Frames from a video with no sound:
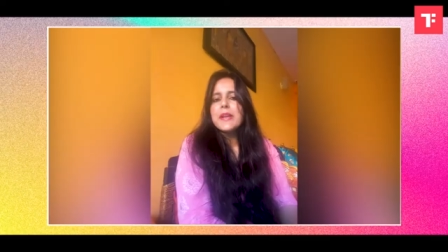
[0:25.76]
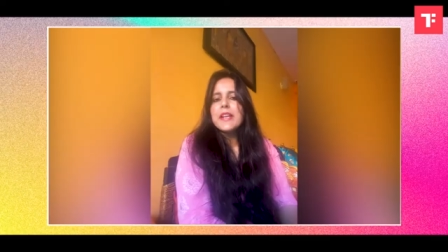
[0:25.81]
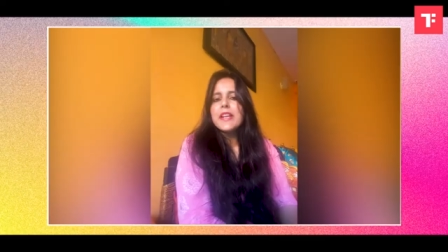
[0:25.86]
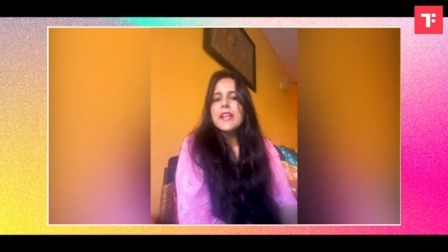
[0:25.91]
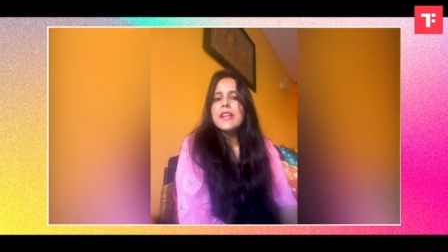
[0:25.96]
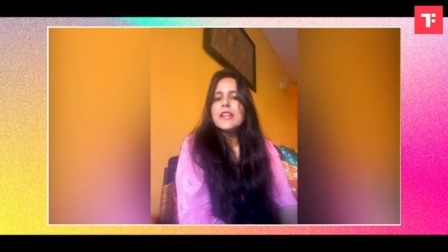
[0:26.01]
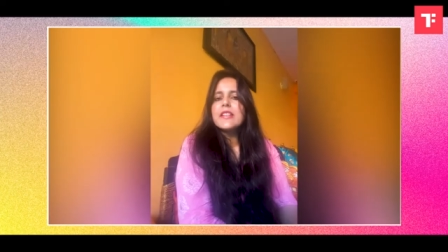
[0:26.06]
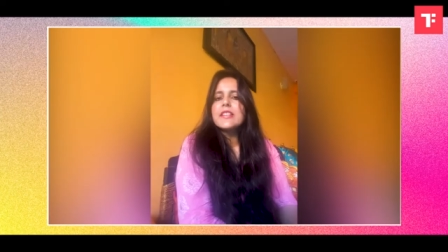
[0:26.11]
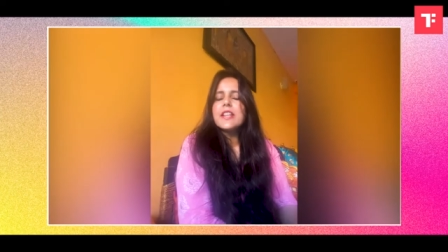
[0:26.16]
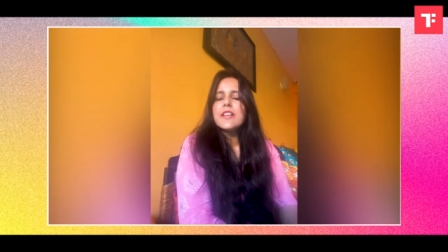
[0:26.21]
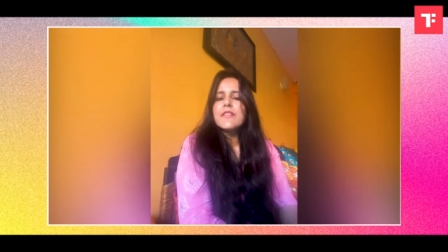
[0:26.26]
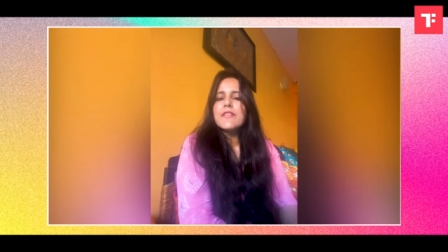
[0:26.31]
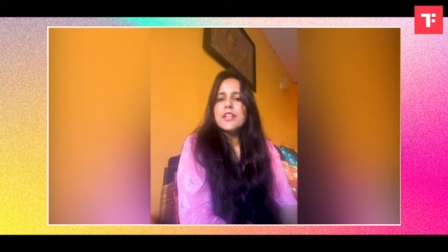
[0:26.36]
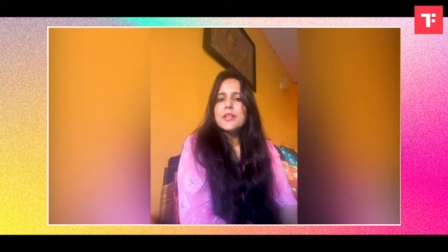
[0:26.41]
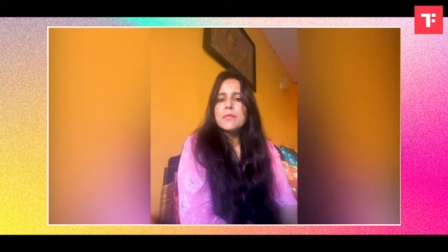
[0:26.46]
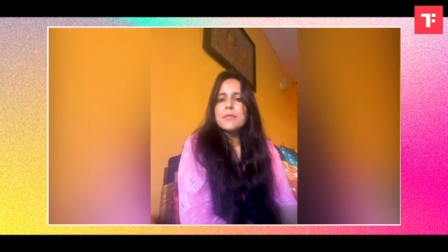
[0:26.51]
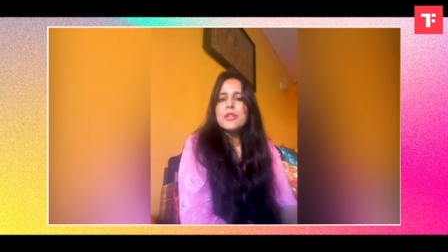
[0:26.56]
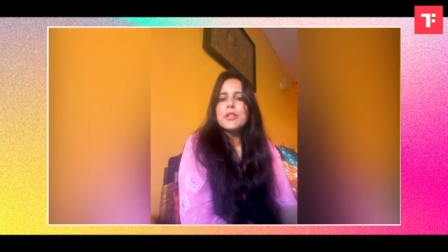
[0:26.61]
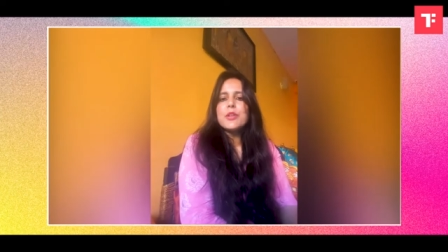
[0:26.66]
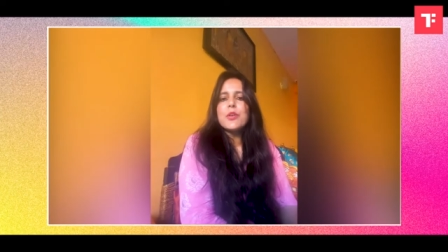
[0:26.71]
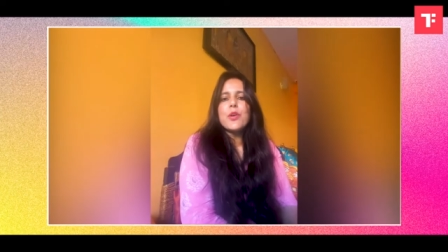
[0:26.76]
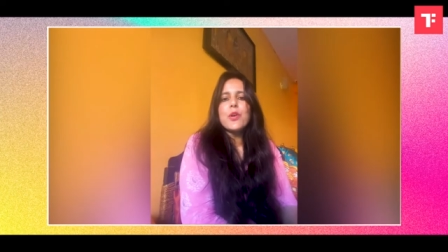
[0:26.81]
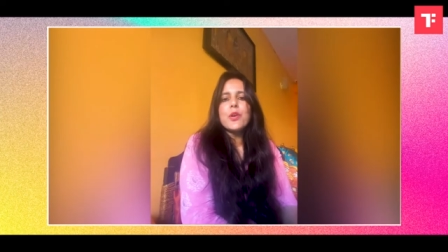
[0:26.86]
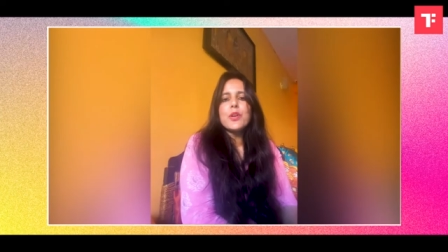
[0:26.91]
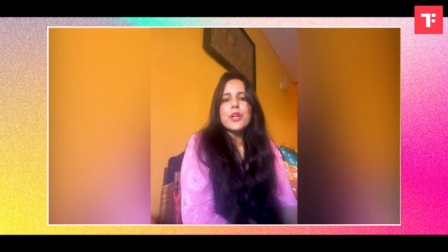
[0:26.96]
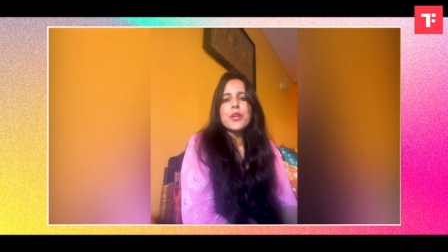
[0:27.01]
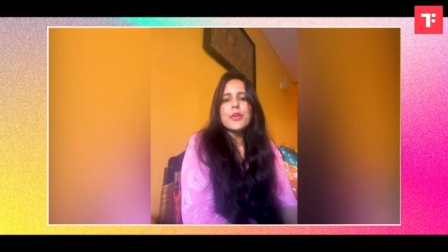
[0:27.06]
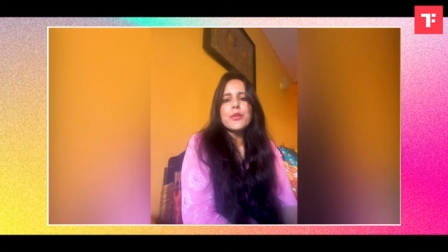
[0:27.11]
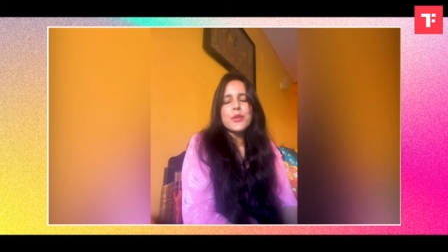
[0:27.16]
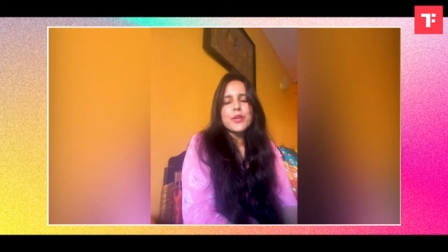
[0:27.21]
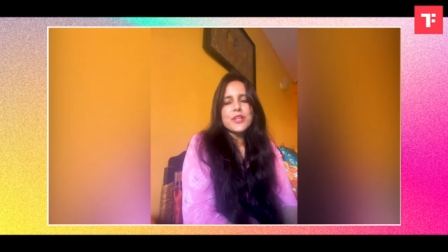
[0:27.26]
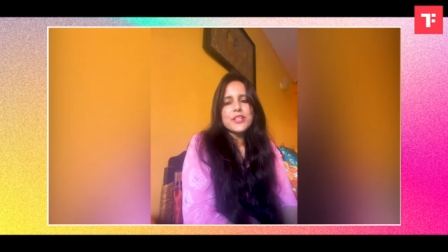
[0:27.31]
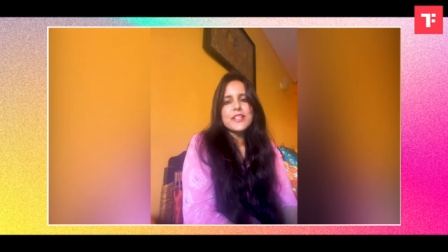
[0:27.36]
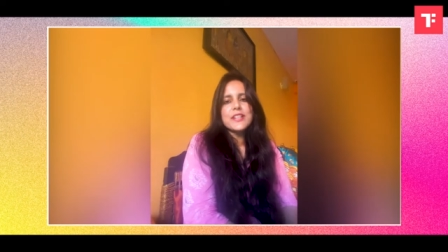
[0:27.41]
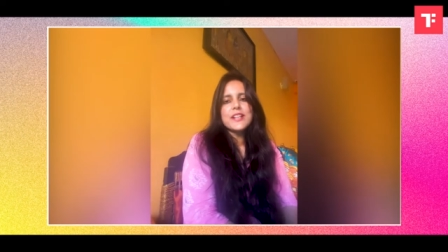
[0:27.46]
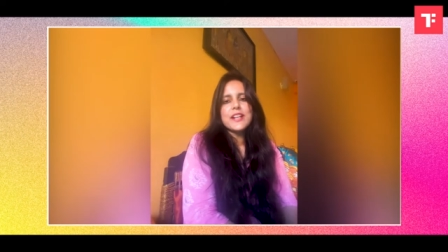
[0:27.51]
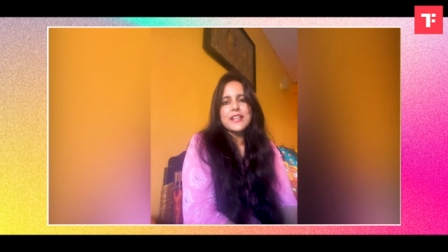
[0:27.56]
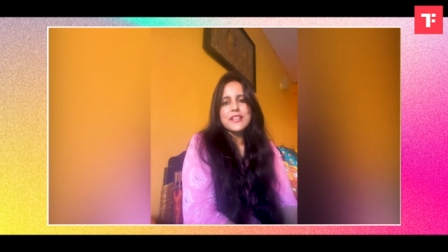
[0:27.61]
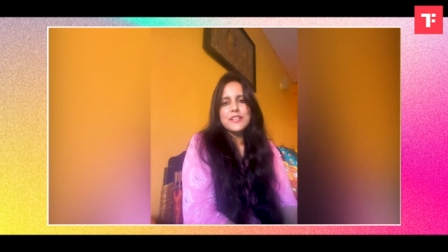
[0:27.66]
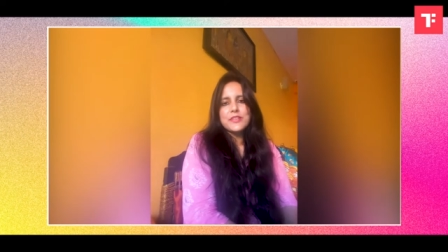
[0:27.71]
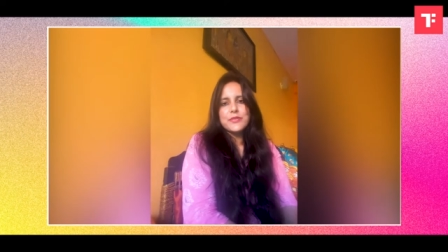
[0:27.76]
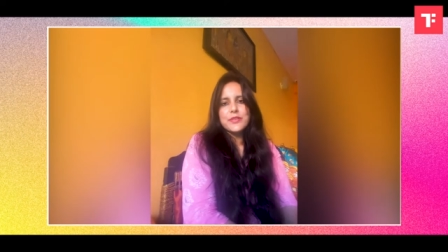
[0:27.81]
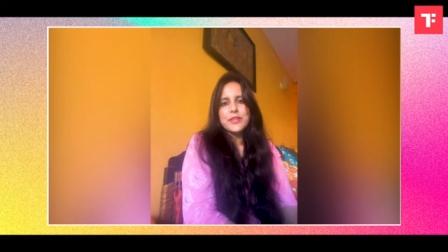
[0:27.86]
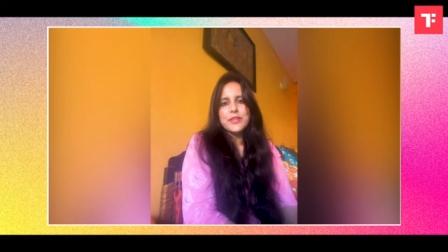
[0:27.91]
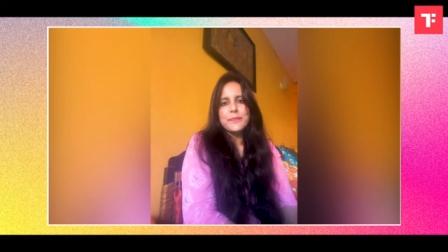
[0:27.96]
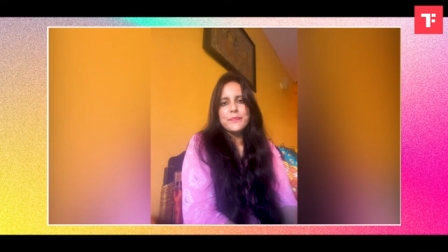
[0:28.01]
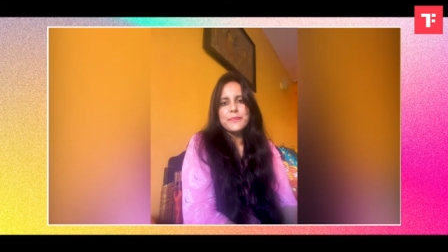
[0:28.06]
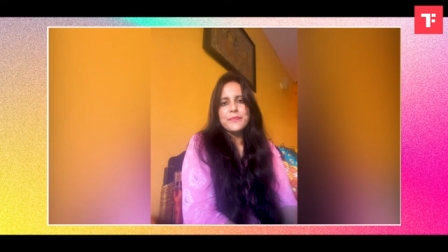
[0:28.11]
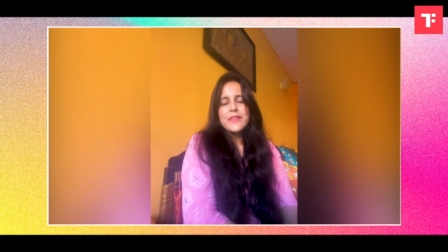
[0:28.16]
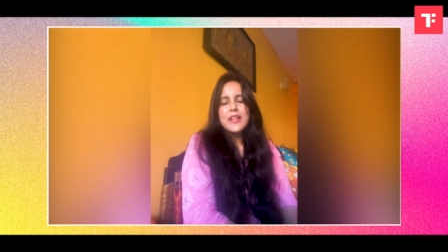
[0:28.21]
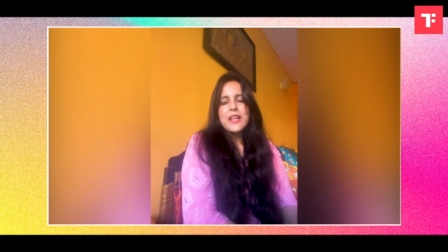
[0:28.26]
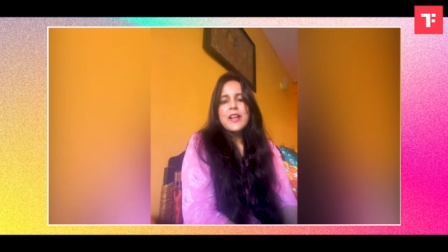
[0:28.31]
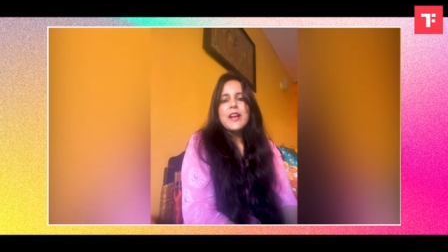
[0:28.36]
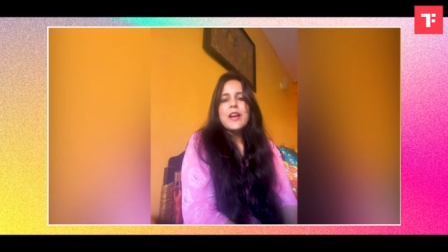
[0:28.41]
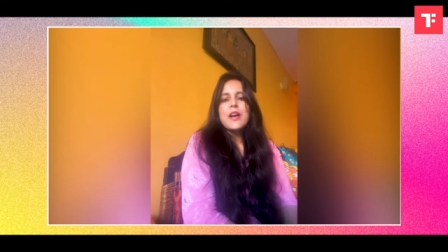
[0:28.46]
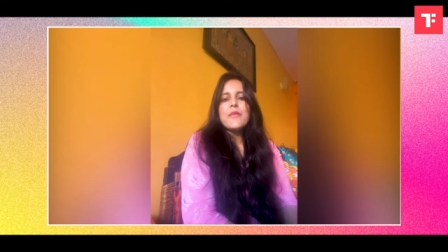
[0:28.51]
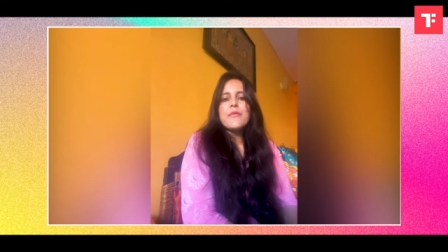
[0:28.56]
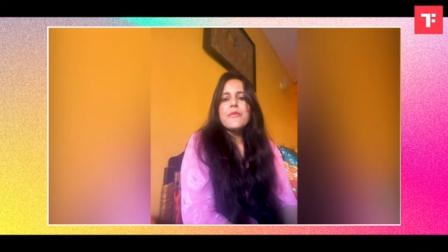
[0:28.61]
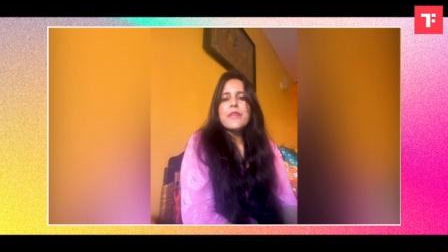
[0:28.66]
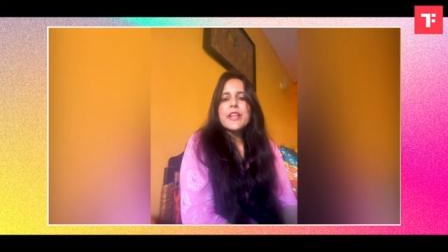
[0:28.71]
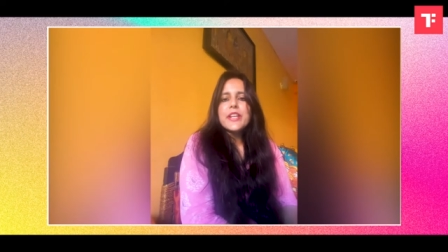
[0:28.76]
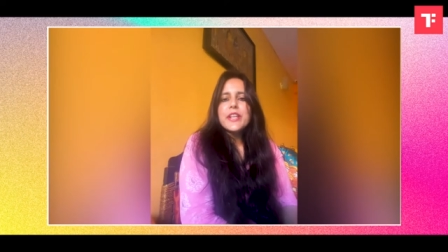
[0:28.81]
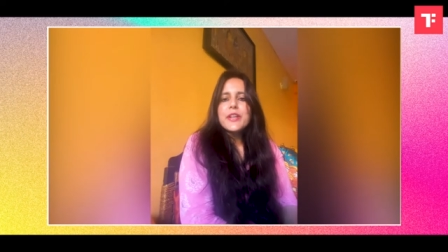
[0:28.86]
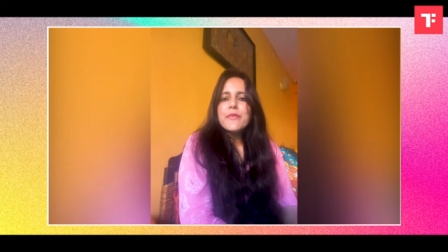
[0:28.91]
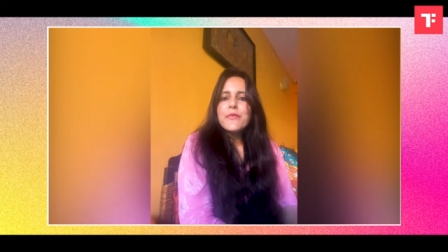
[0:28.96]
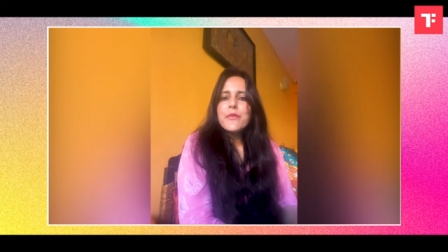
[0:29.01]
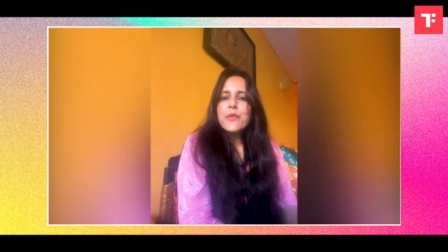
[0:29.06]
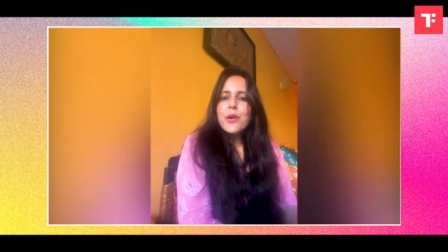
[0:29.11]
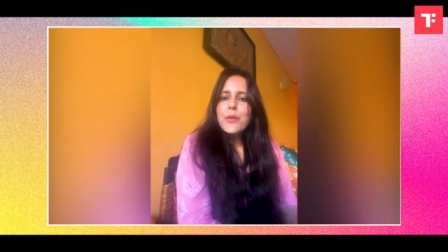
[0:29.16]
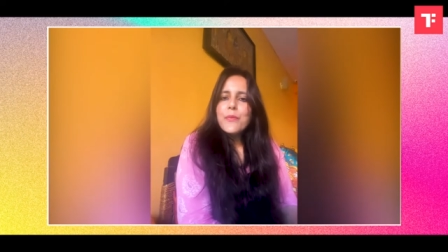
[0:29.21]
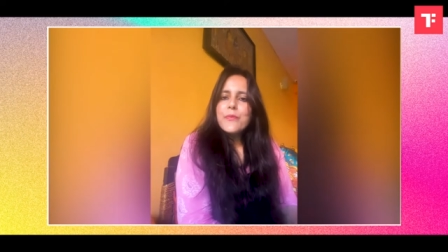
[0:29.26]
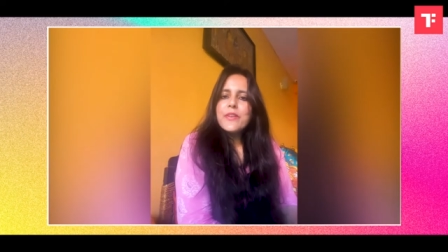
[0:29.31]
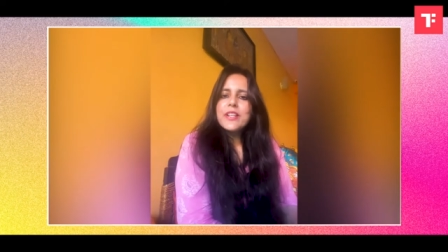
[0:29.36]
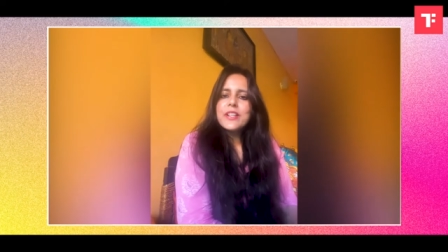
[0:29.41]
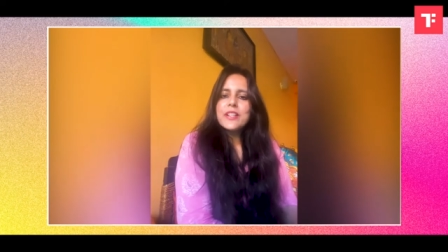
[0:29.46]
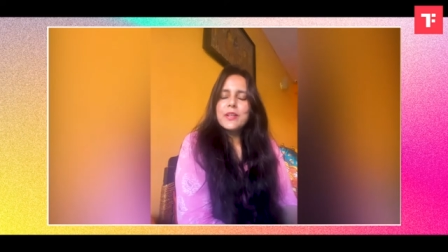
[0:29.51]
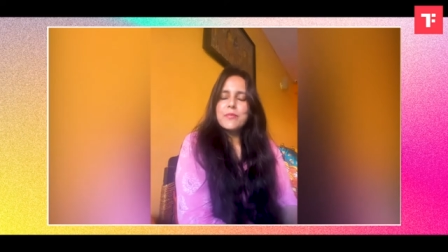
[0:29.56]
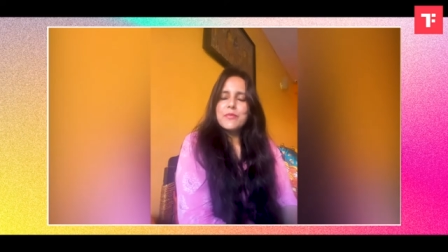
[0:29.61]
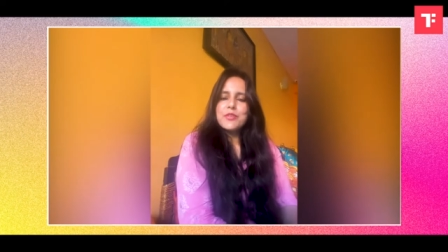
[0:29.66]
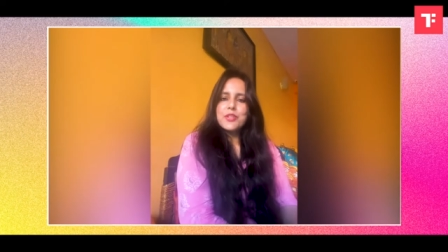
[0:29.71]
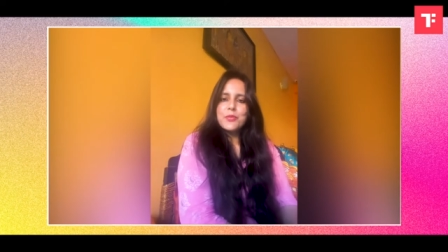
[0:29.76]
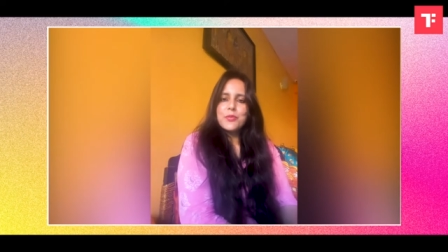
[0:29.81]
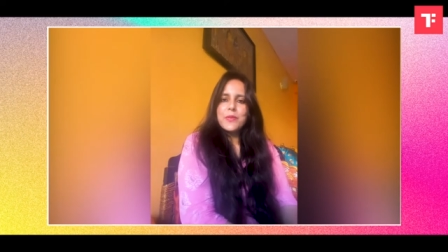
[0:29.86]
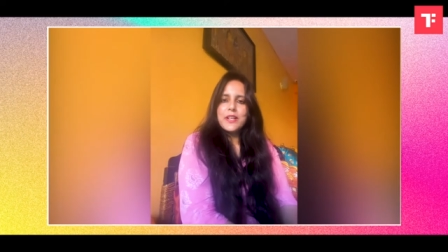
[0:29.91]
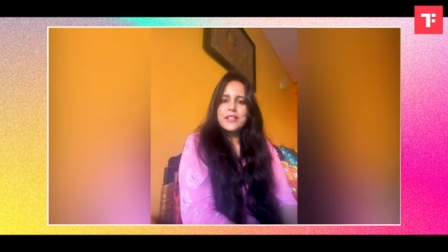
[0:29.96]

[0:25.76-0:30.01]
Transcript: making it available all across the country. A very warm welcome to you,